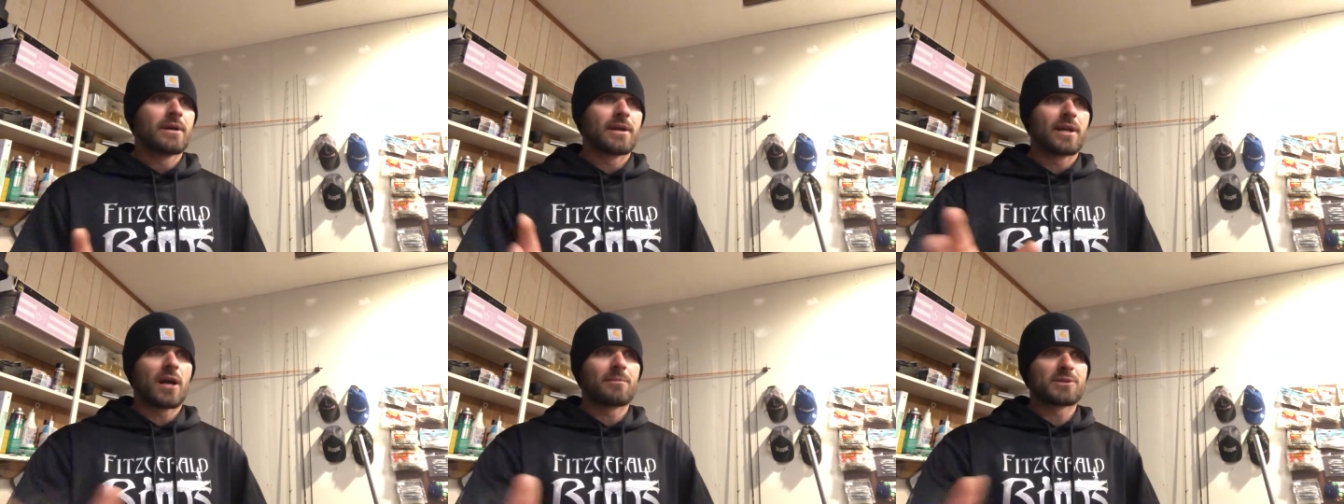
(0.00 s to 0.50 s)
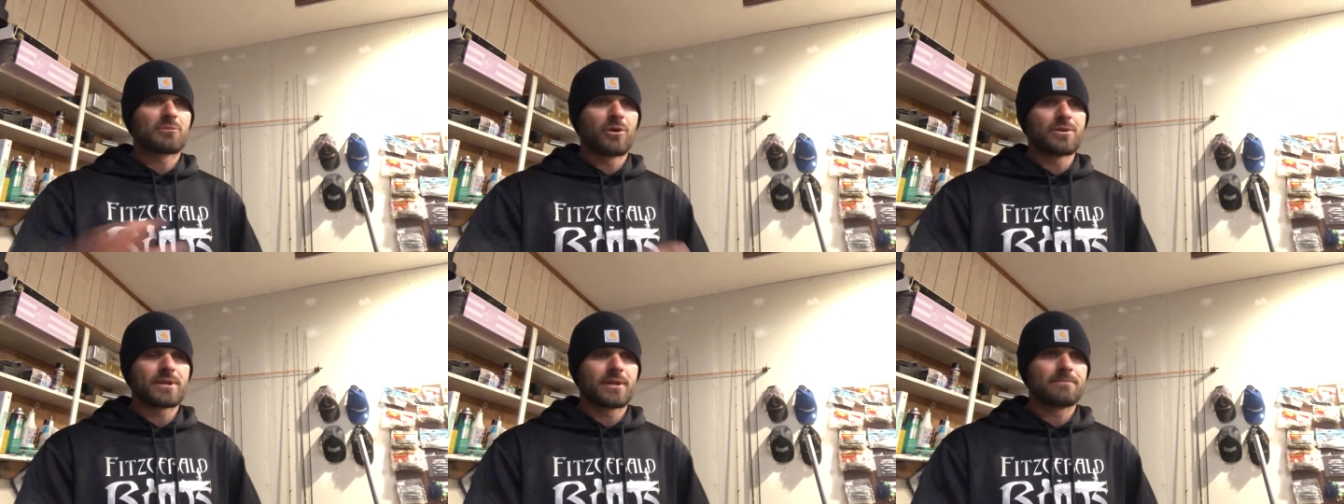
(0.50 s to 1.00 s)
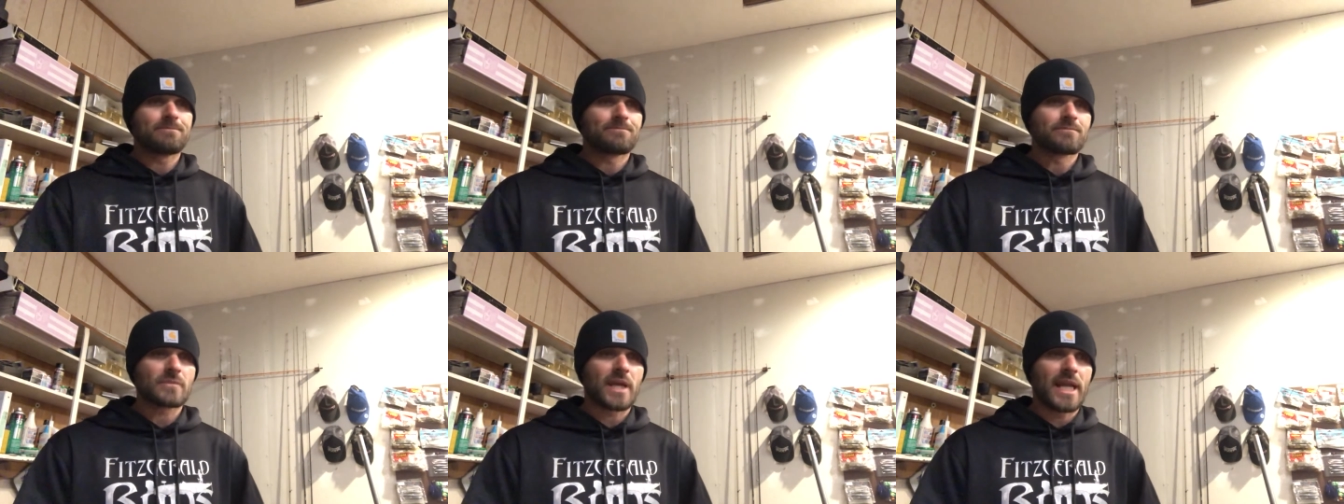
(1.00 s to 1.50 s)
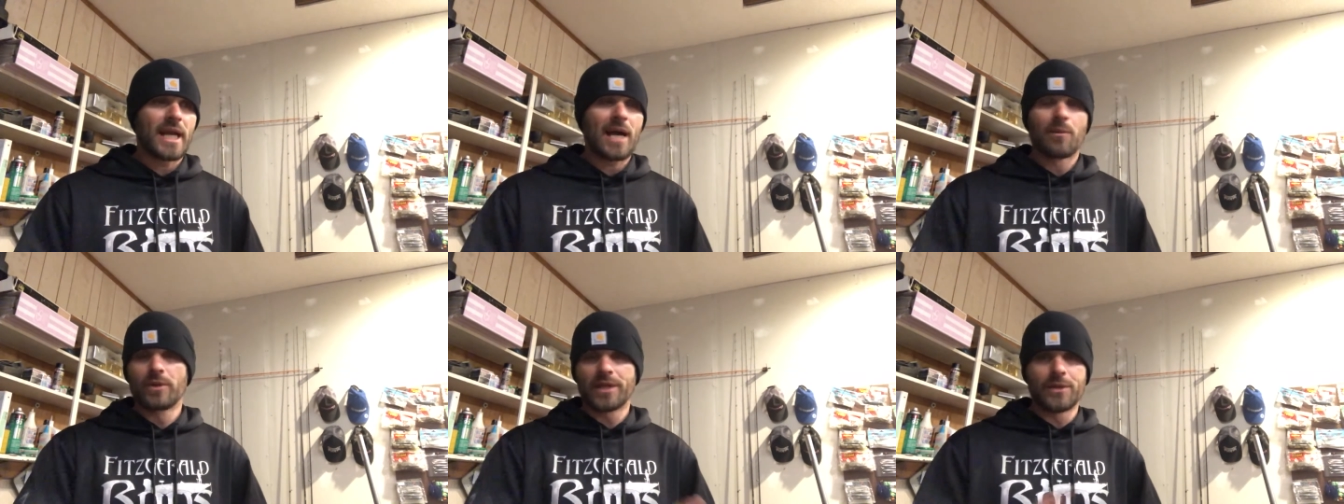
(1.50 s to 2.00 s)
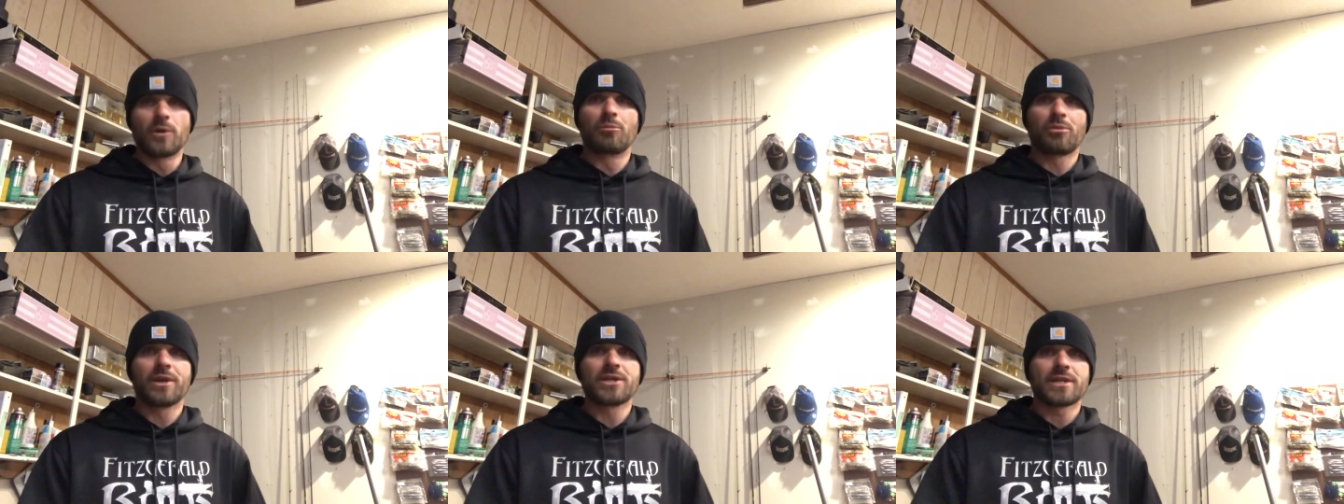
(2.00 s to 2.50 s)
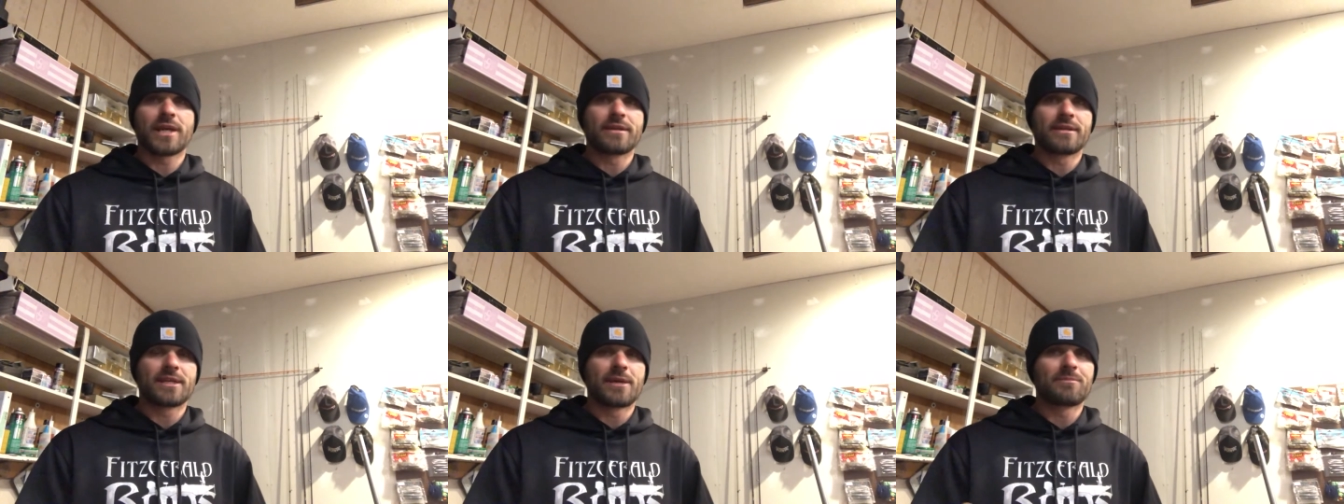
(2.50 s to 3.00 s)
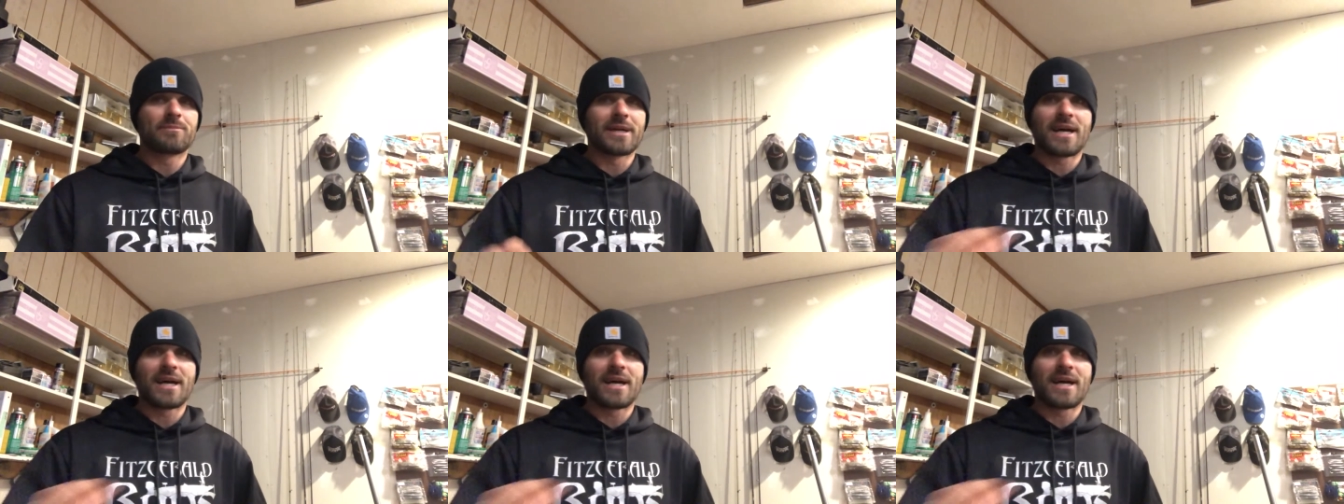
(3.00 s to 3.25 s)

anonymous person, and I really do appreciate the tip.